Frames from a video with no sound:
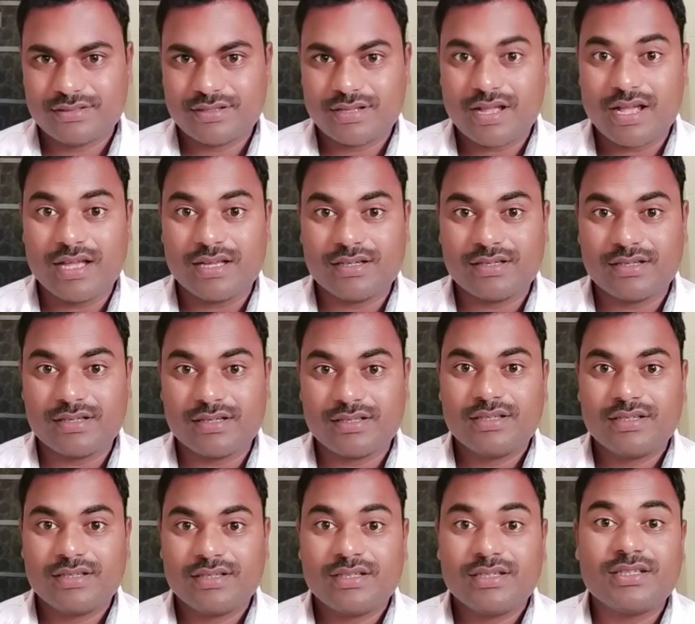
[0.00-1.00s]
and
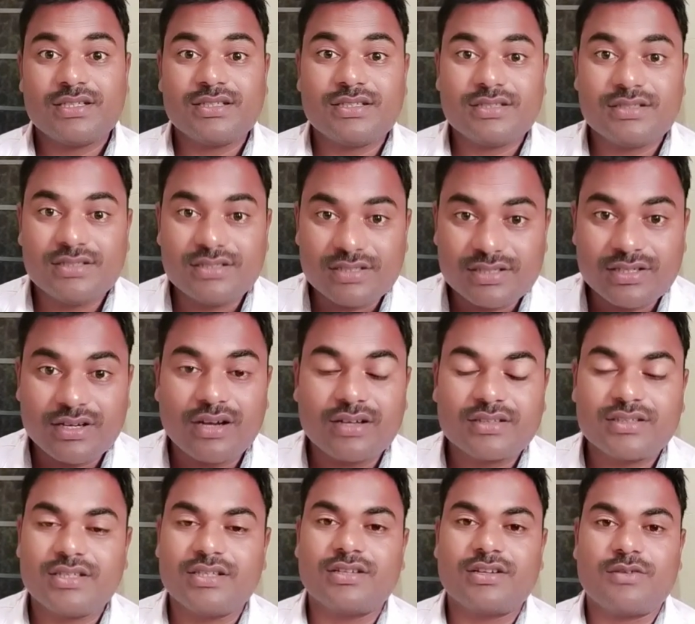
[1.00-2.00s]
he did not
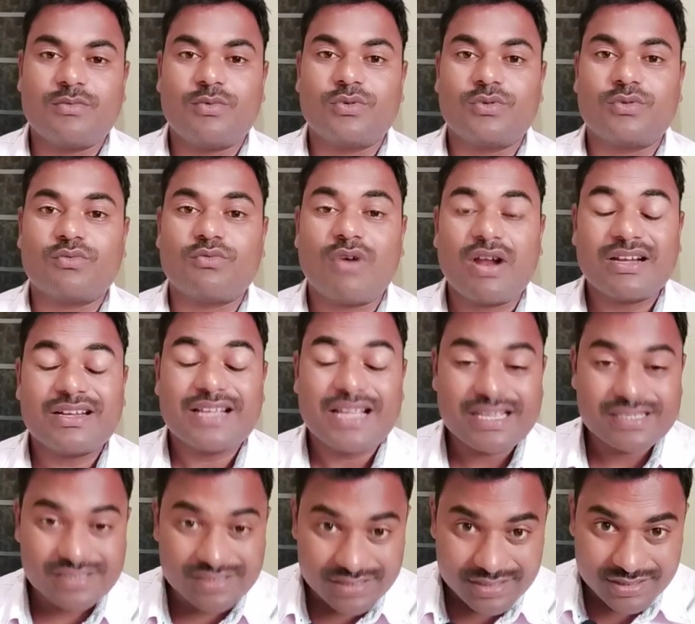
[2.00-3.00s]
think about what
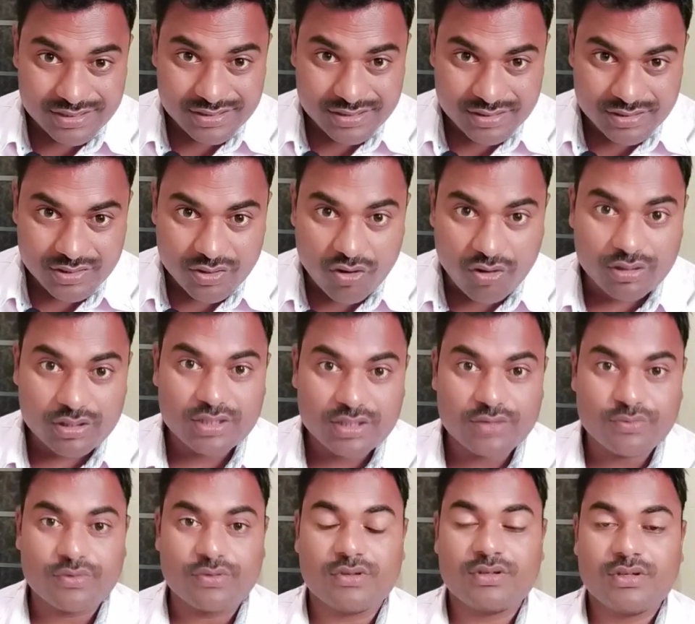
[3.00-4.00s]
has God
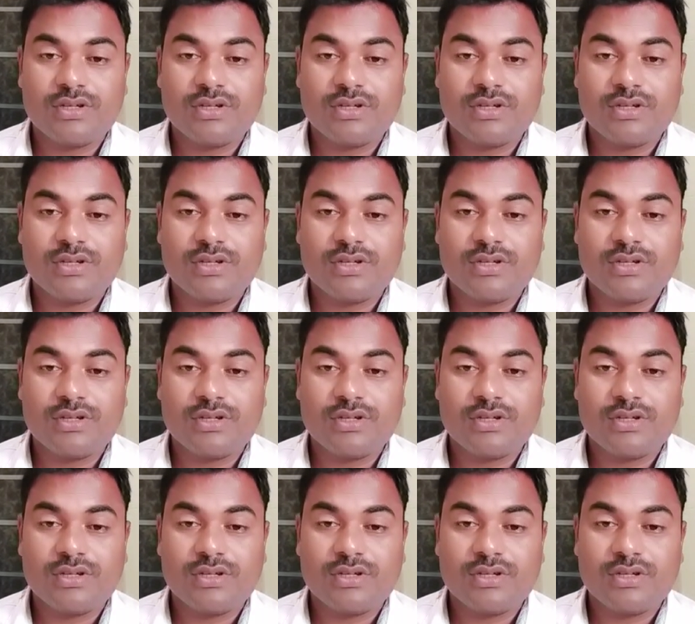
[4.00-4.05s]
given,